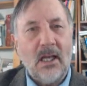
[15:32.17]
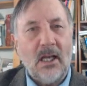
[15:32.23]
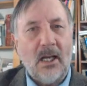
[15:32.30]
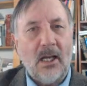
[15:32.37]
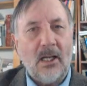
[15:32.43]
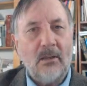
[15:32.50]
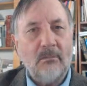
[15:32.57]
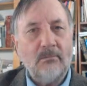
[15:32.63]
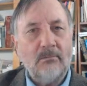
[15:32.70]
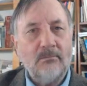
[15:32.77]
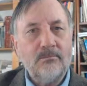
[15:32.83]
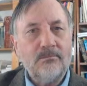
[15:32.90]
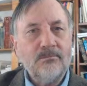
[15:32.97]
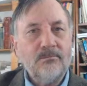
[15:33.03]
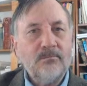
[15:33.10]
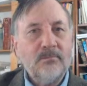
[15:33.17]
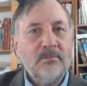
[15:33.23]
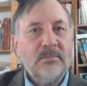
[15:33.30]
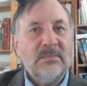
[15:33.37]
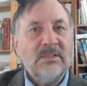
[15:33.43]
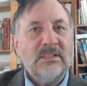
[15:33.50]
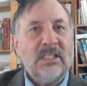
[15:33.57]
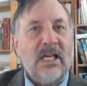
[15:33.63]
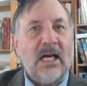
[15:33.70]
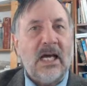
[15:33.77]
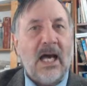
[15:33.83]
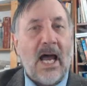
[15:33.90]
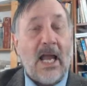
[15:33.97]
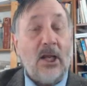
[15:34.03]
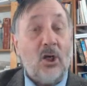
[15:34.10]

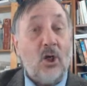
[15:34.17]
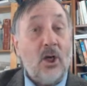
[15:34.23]
I